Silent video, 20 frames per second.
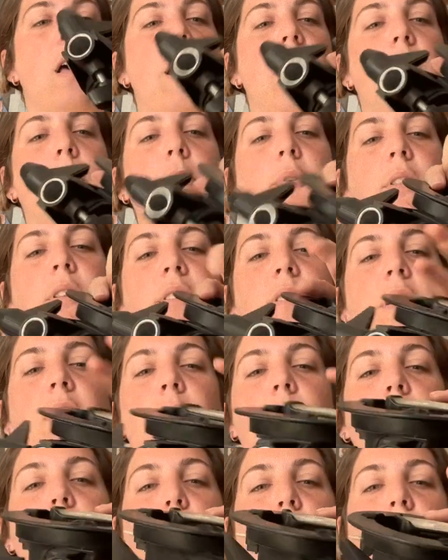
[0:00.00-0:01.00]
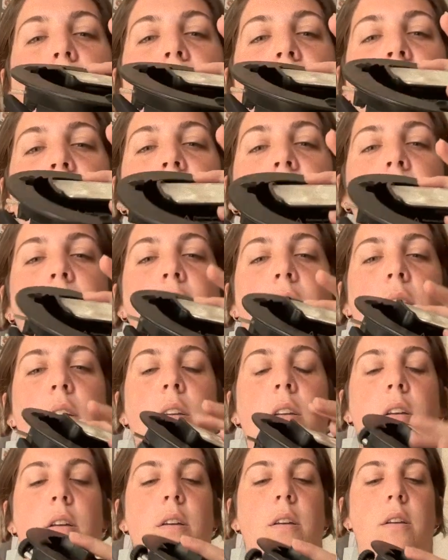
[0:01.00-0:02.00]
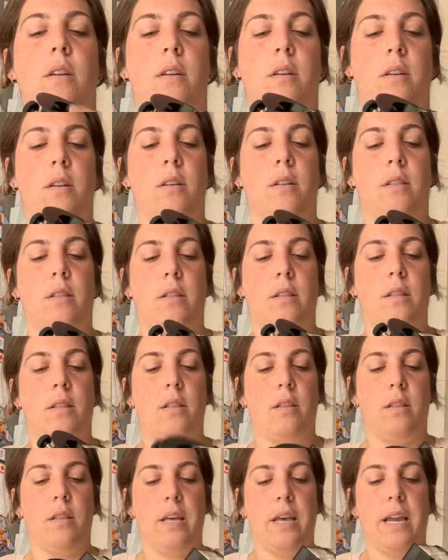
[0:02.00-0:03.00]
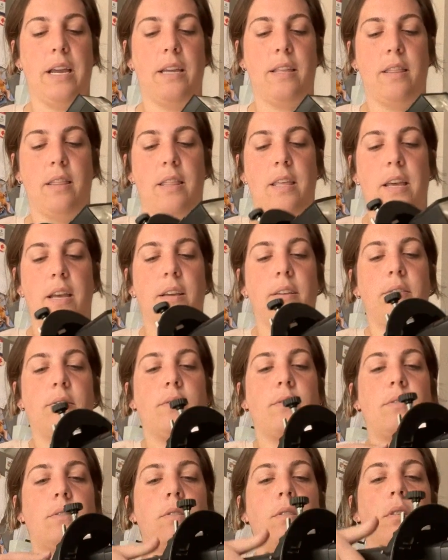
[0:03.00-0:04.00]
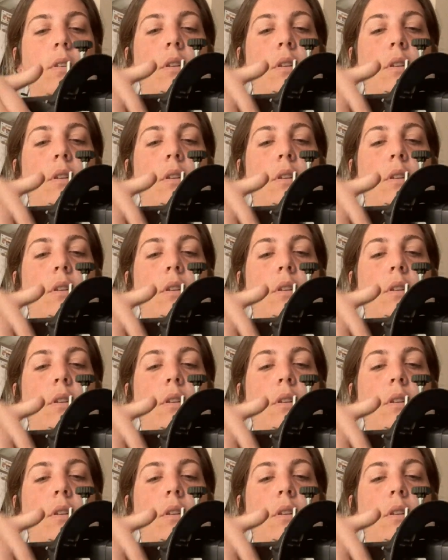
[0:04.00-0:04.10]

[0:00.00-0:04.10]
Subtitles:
I'll put this in a bracket like this,